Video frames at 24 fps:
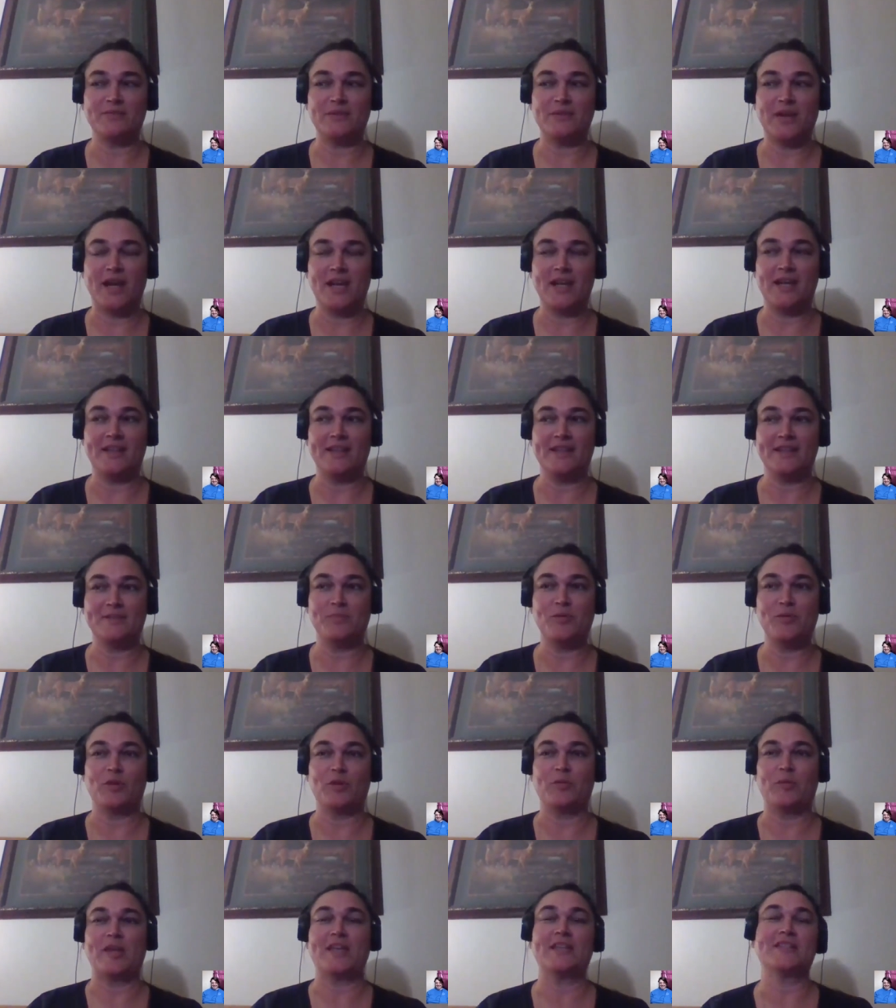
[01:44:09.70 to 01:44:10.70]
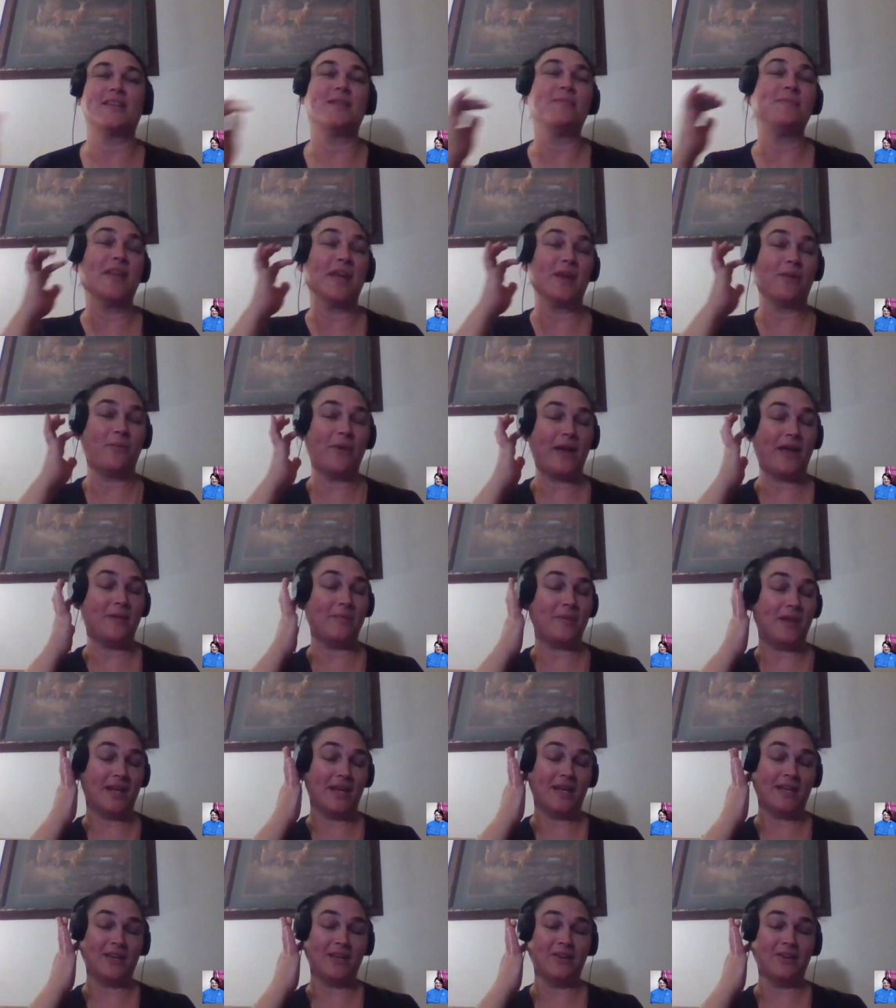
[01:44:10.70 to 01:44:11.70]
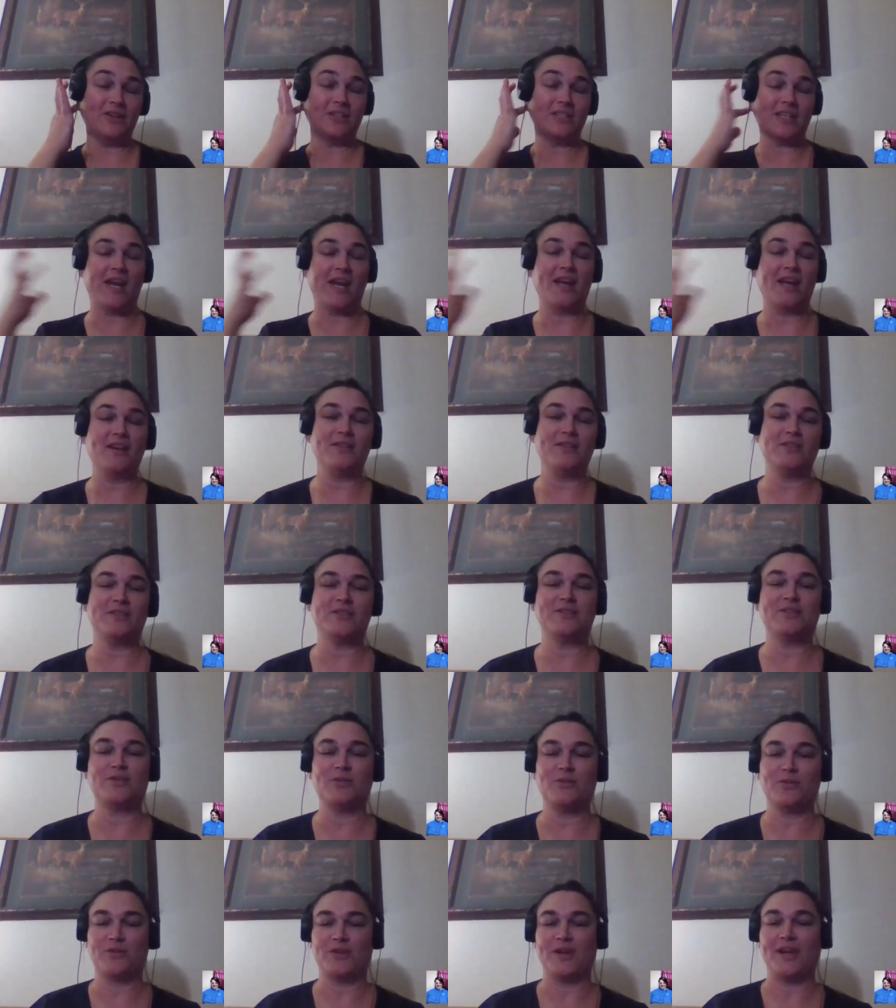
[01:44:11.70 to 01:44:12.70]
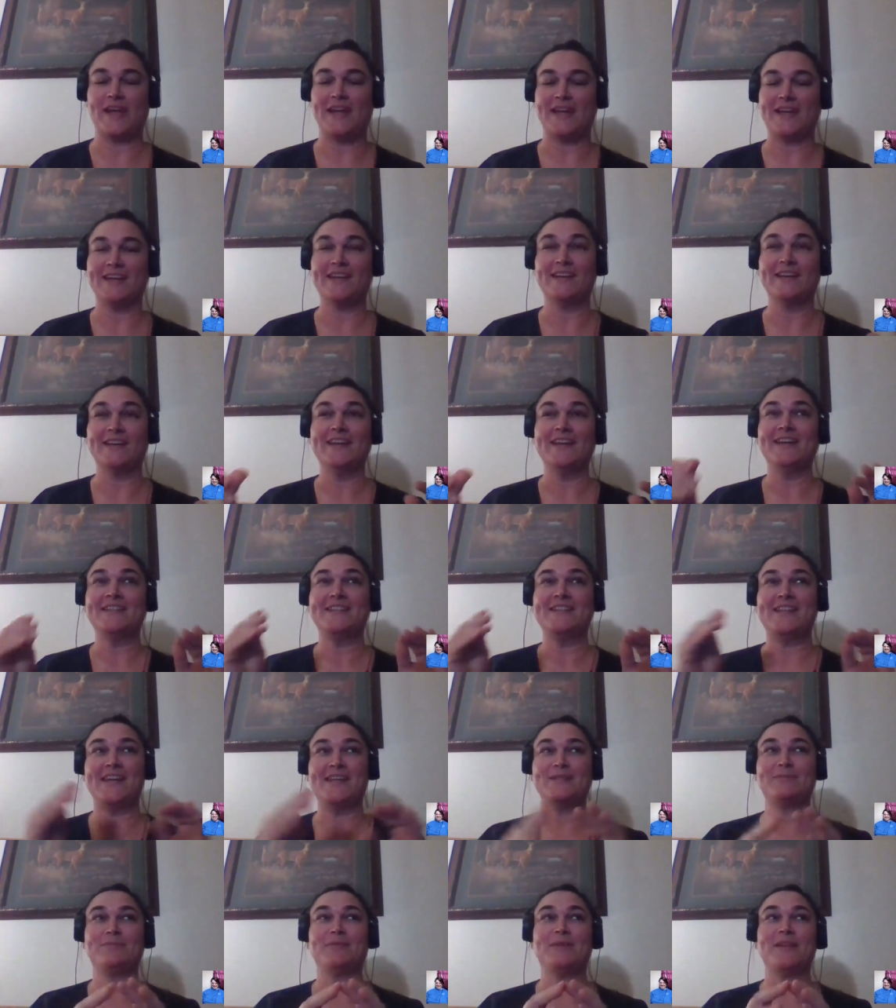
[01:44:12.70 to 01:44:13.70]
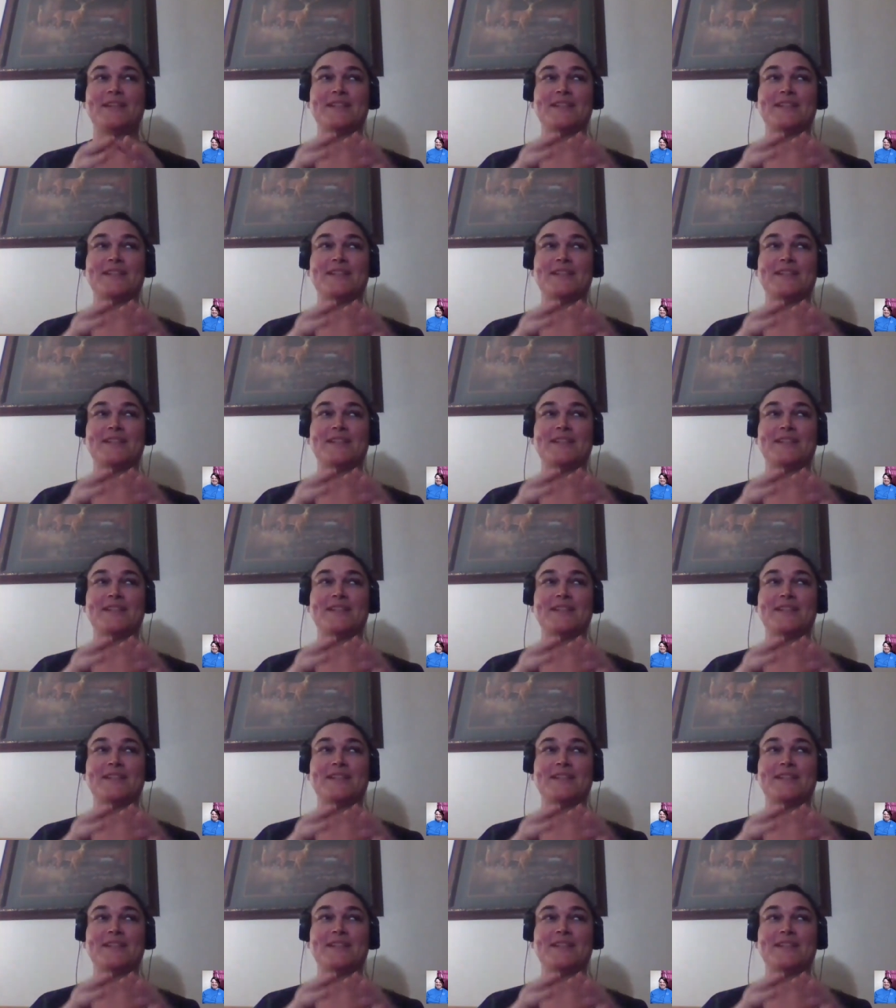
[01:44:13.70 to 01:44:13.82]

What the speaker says: writing this book, because I'm like, wait a minute, your entire story takes place